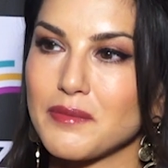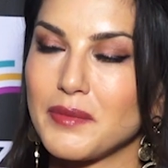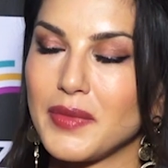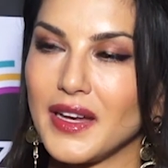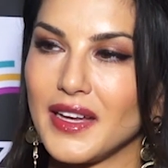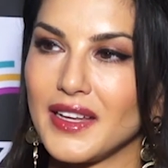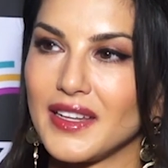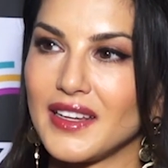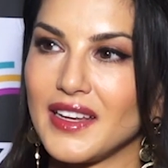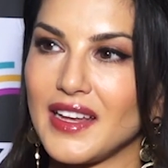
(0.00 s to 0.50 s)

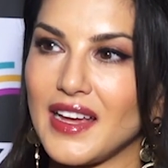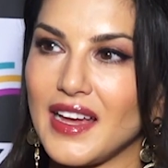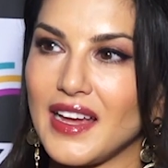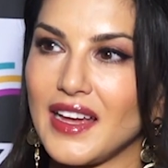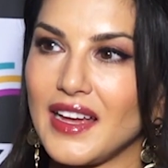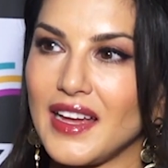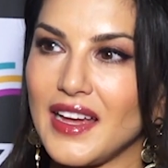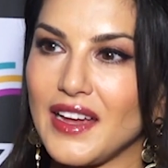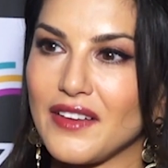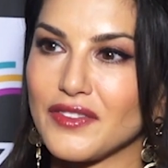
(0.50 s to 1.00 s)
But
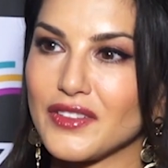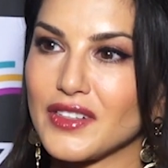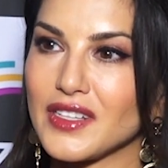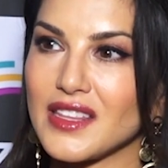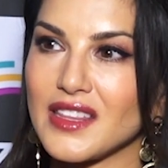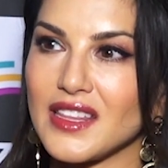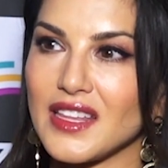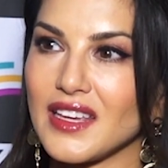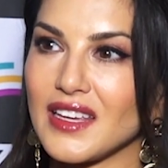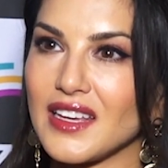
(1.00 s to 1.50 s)

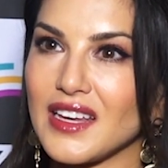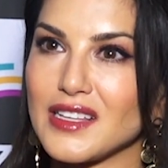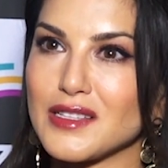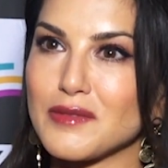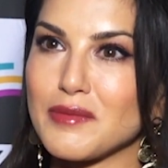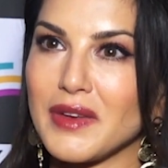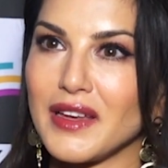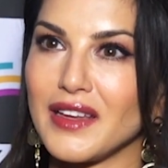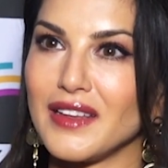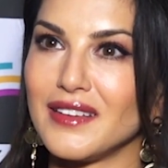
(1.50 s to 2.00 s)
everything
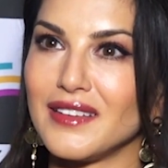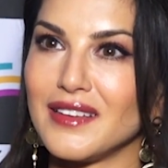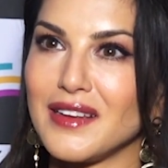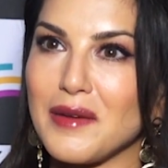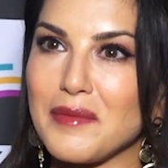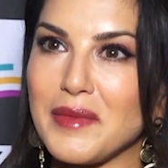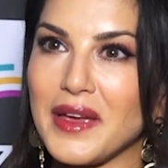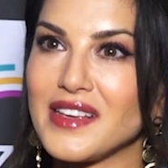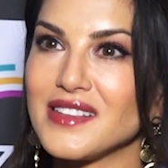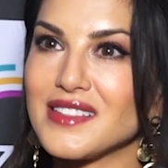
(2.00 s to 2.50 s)
has been
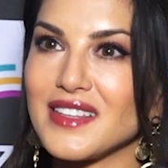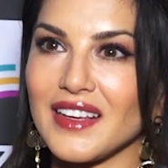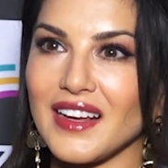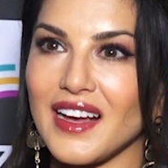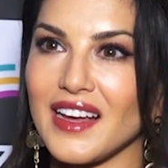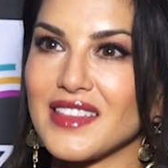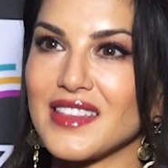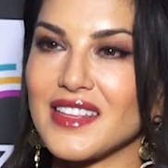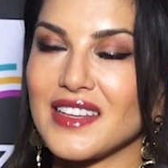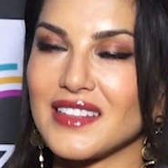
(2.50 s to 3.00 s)
amazing.
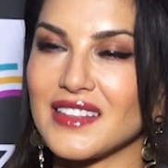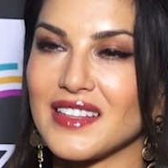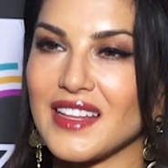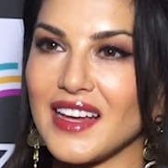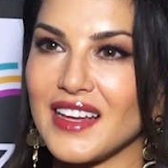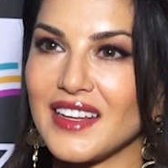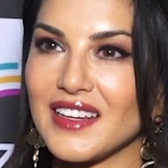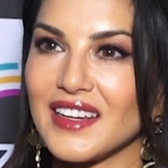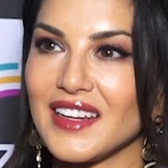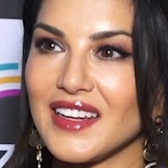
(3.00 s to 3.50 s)
I think
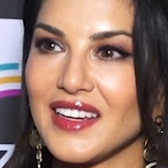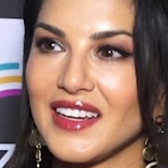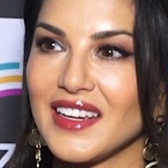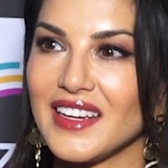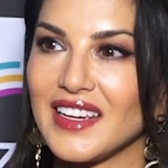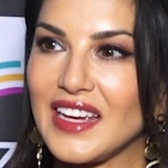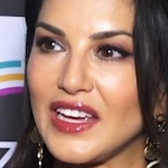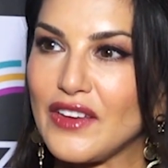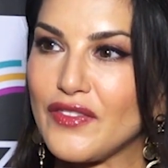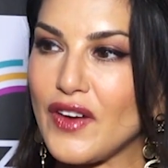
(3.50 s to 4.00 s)
that
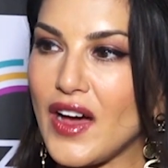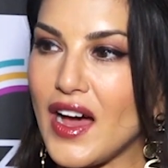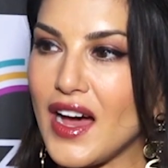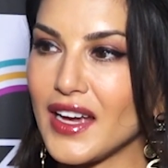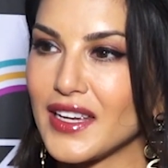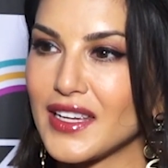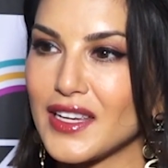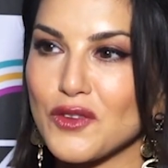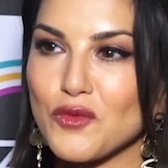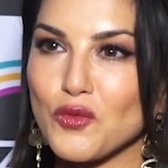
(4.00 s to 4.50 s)
if
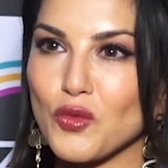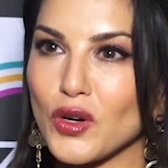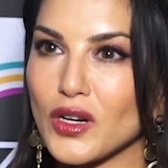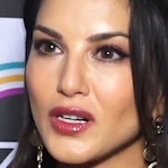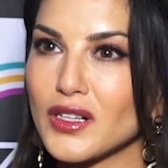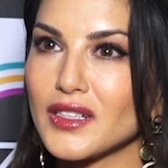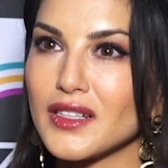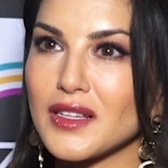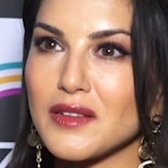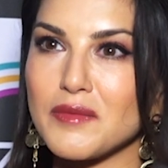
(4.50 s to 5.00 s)
I can
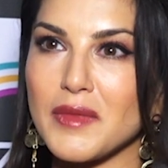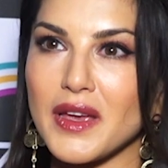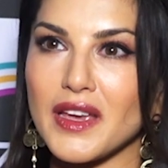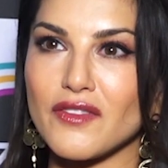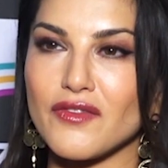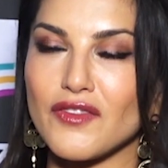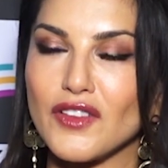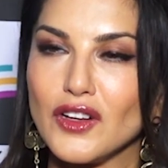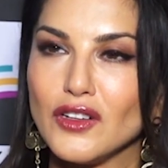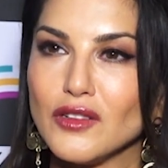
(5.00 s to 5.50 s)
work and
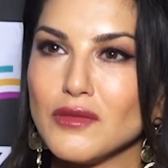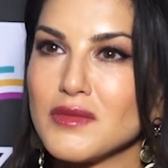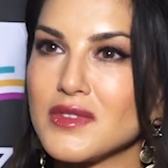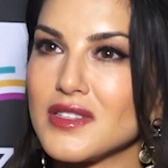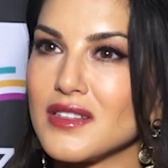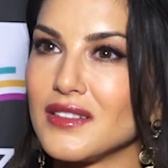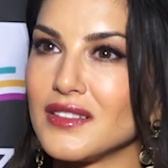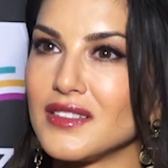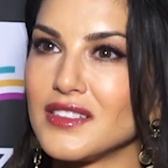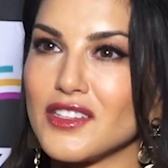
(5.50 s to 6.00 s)
make
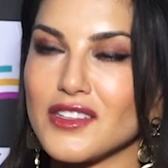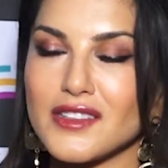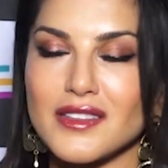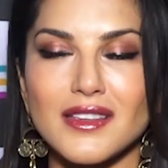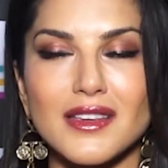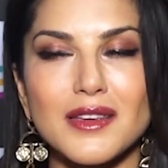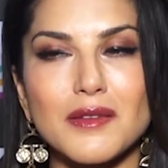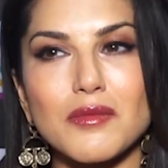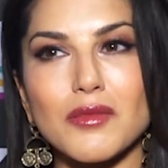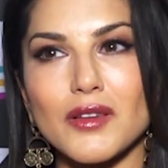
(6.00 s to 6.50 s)
films and just
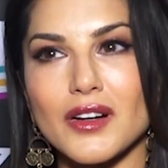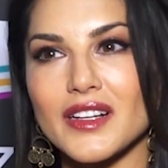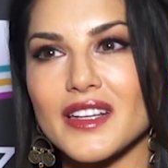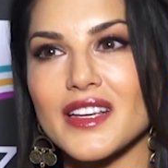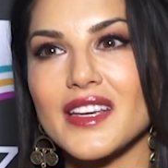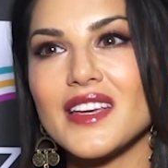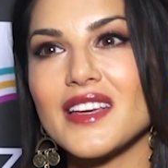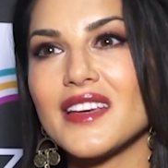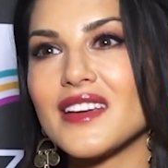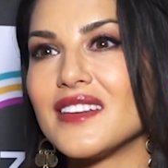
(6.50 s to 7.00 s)
keep
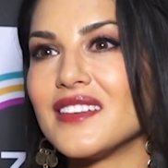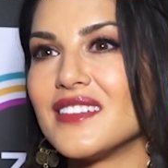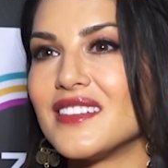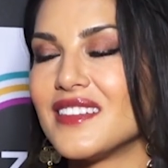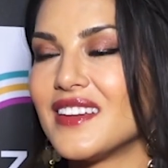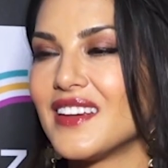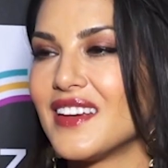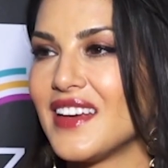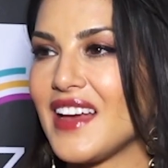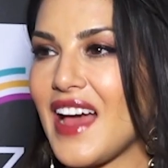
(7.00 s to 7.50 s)
working
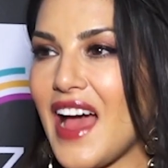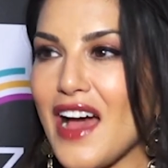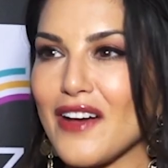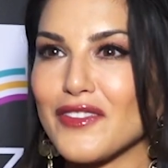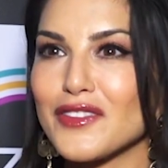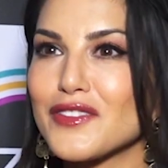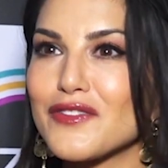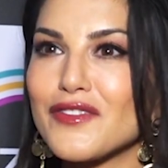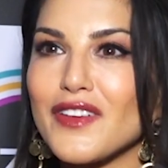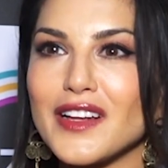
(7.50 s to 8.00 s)
and
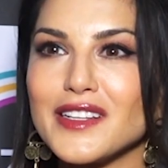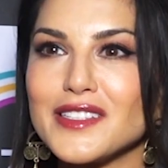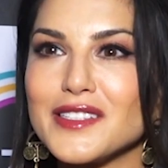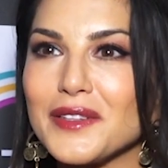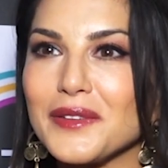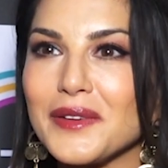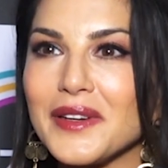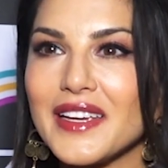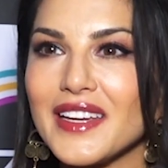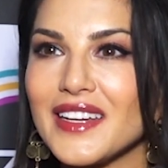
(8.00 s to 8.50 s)
having fun
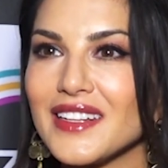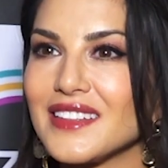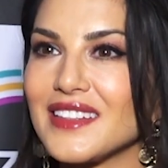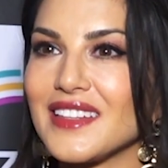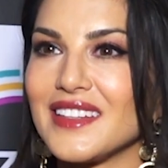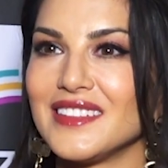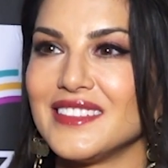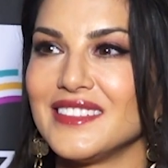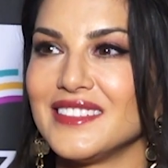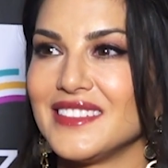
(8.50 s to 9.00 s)
doing it,
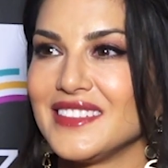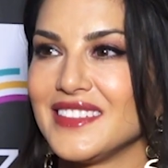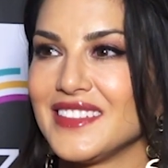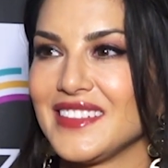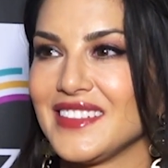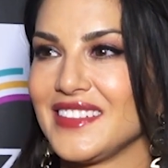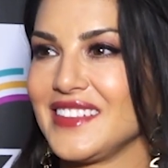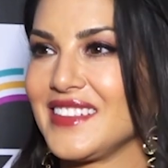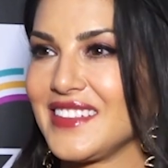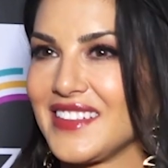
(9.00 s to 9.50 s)
then
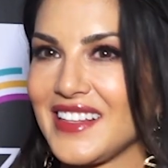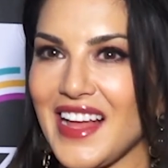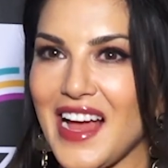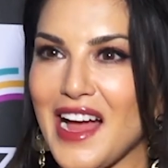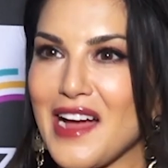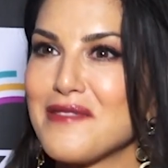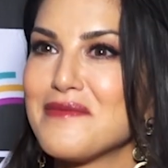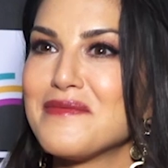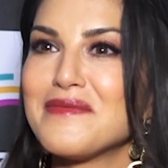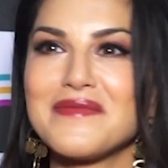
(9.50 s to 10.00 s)

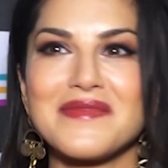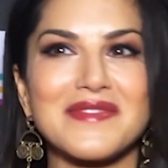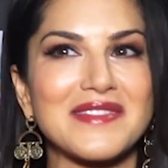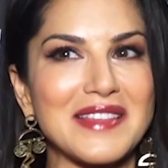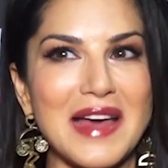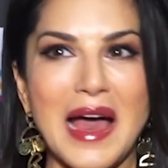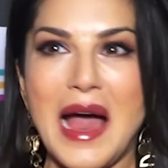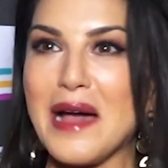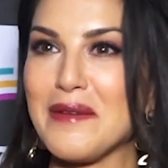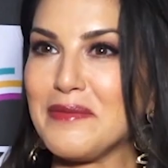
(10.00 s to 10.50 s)
I'm
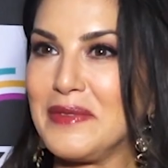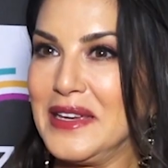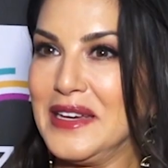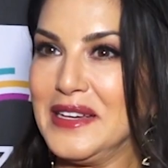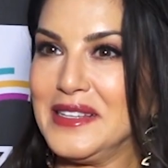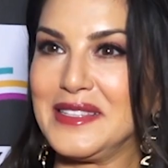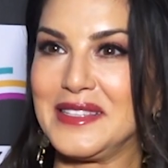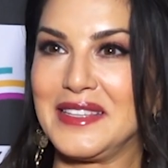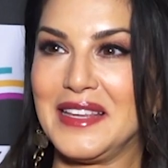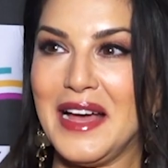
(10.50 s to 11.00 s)
the
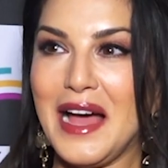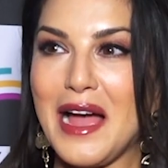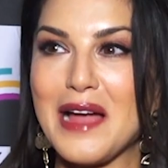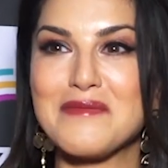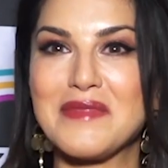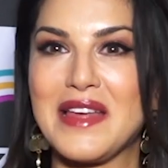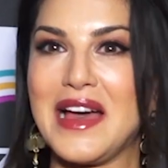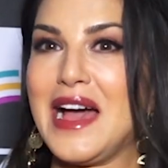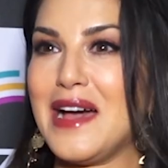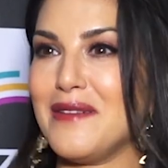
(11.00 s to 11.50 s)
happiest
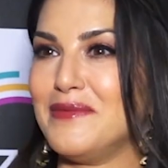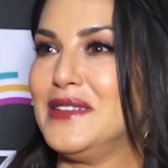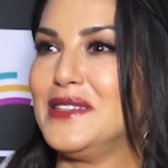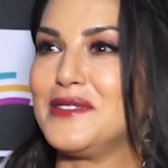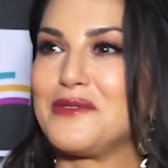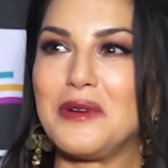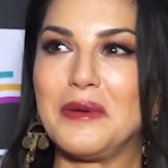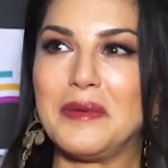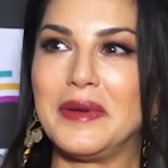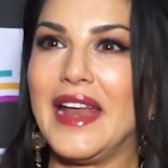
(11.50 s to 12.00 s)

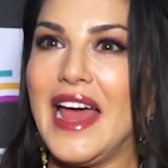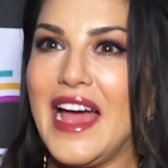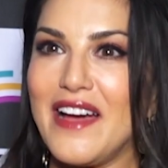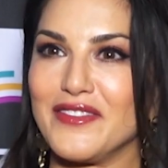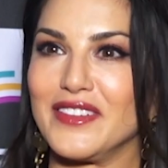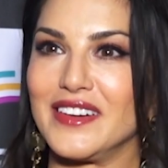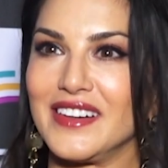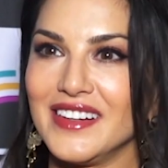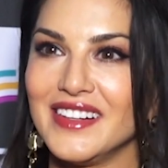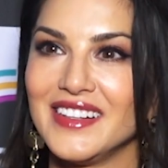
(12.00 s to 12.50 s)
woman
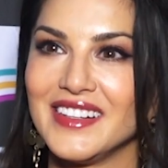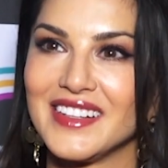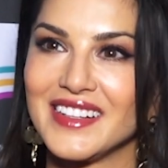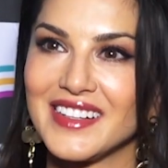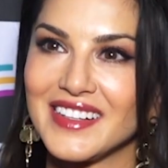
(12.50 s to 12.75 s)
ever.